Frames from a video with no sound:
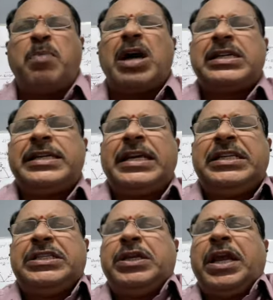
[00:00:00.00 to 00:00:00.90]

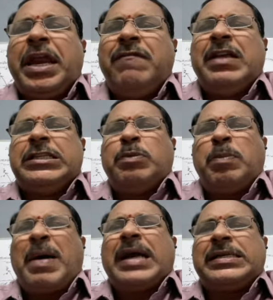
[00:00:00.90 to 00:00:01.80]
particles,
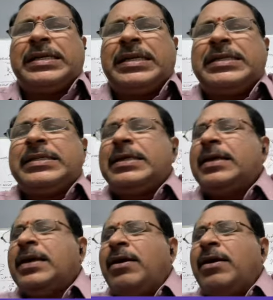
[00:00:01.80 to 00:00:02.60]
invisible particles.